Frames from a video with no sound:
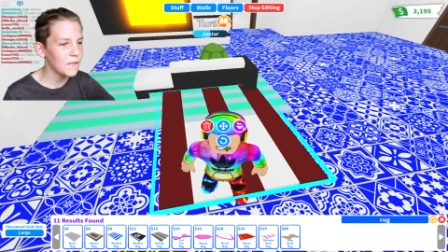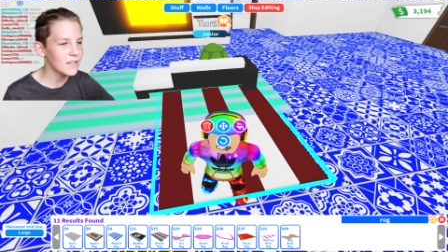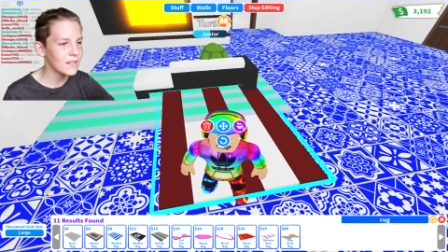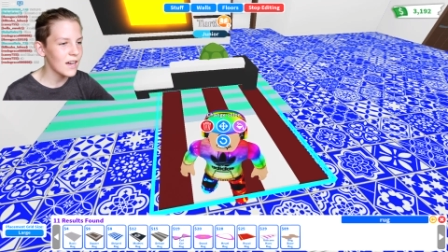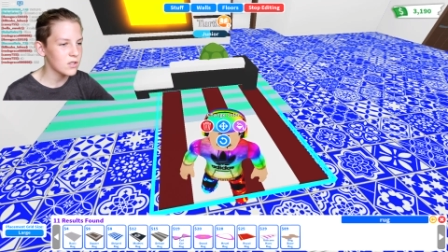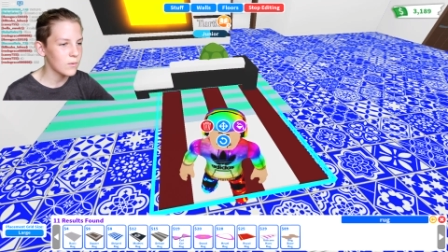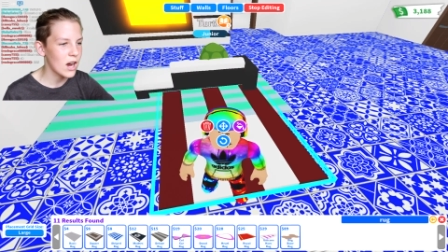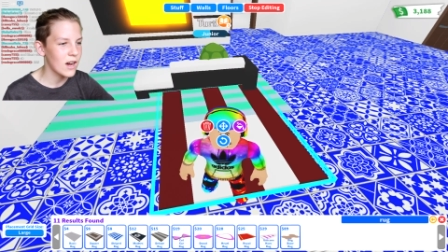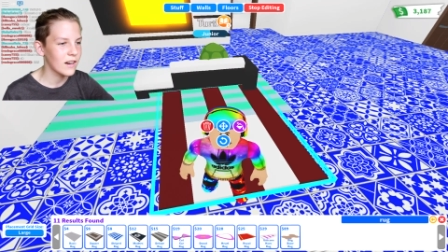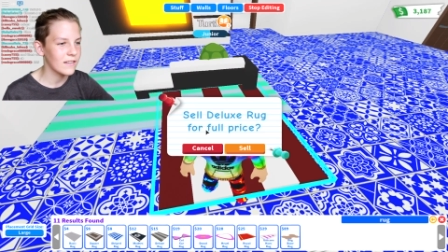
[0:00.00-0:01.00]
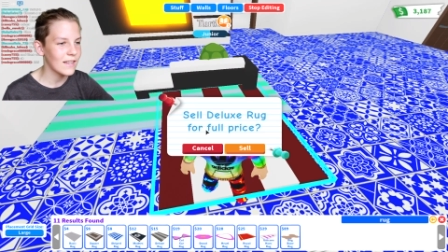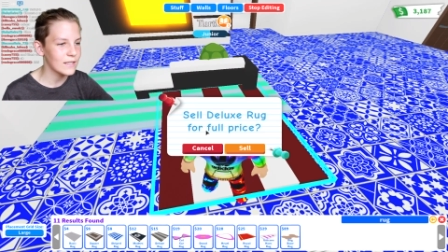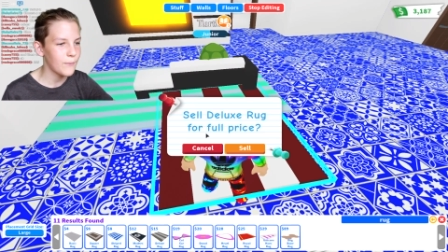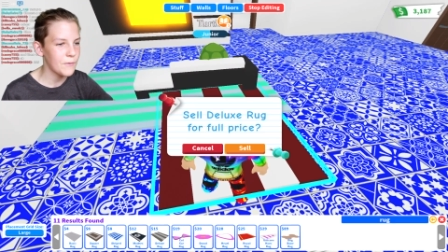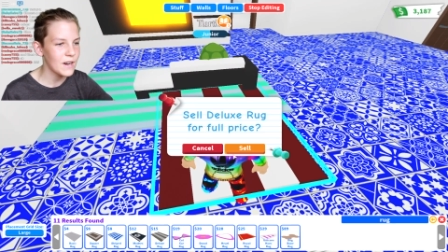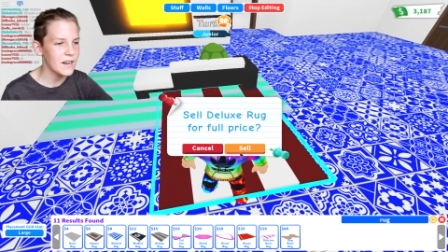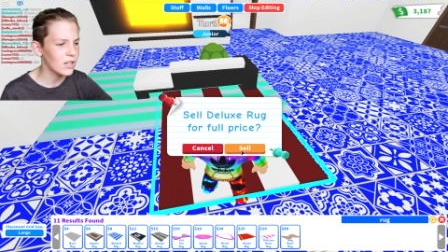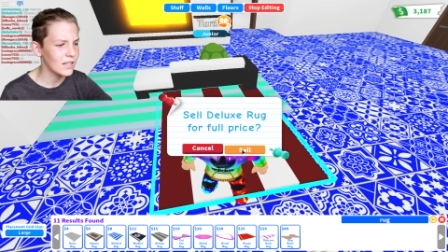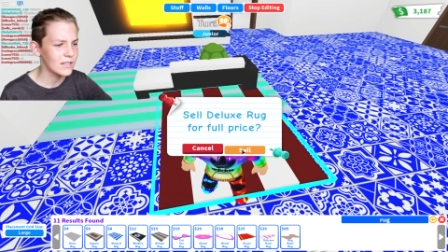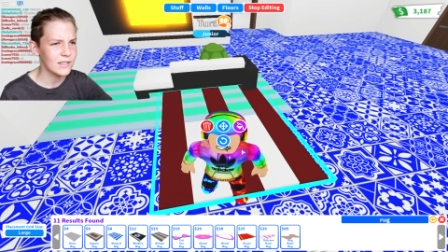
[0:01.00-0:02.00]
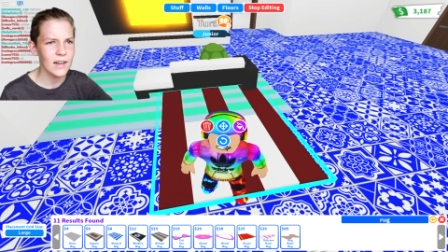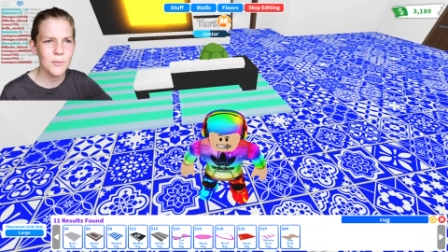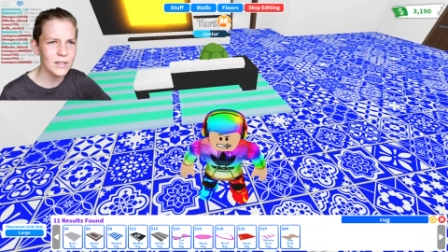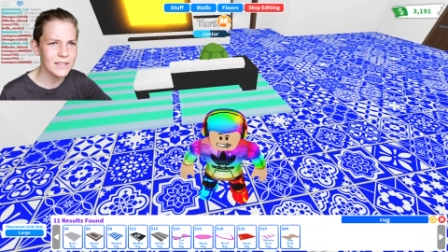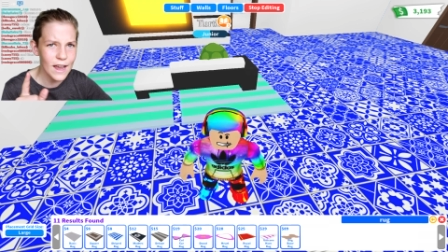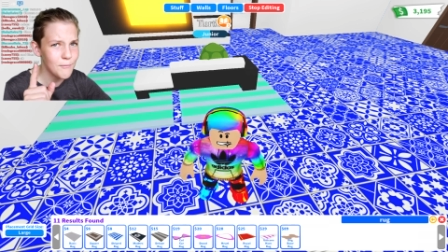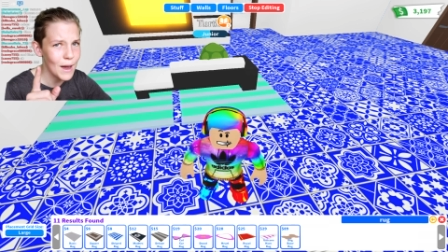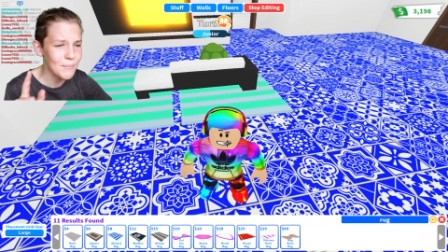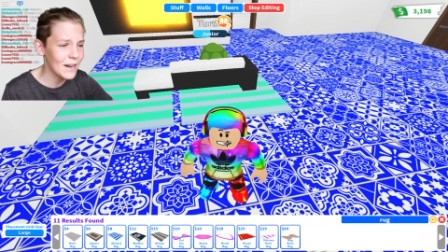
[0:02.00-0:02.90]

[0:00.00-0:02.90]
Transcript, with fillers: not the deluxe rug. That's $15. I want to save my